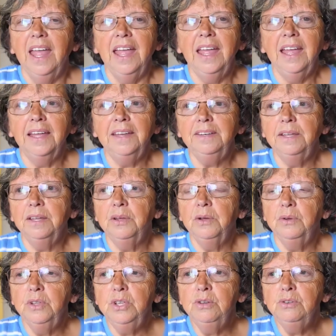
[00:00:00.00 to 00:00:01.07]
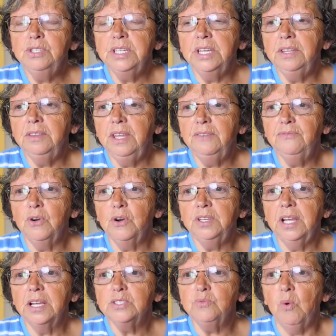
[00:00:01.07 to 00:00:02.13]
And using the
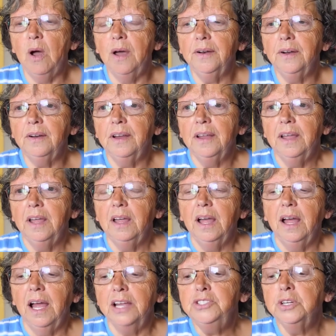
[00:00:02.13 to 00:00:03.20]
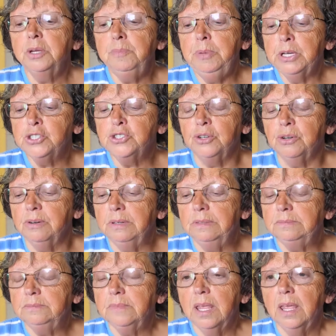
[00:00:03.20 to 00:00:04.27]
Vortex water, I took a picture
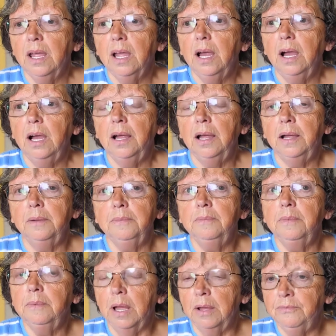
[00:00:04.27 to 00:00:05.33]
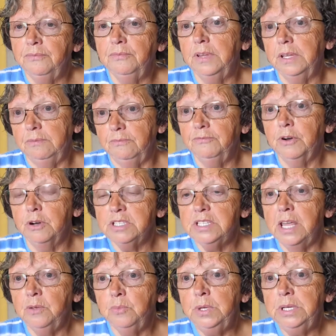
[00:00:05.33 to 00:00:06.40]
of the first
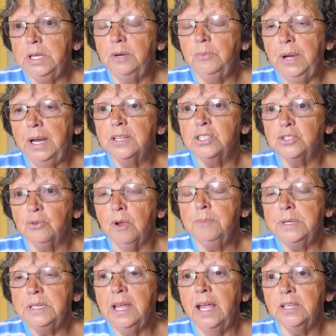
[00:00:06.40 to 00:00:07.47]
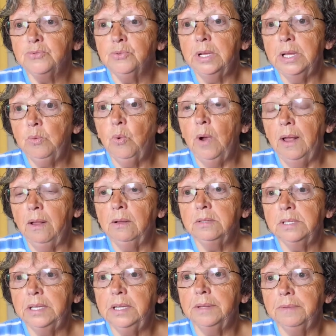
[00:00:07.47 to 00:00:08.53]
day that we did it. We had to scrub the tanks really well
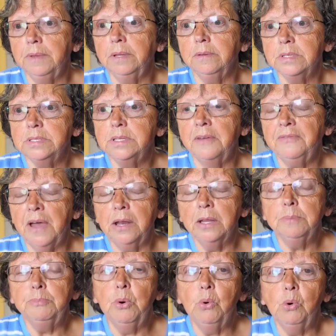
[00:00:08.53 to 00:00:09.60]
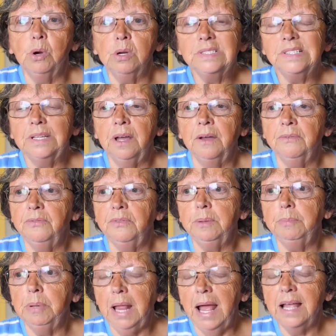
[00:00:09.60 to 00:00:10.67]
to get the stuff out of the pores of
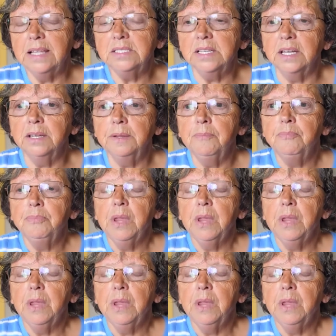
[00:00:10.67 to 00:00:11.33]
the plastic.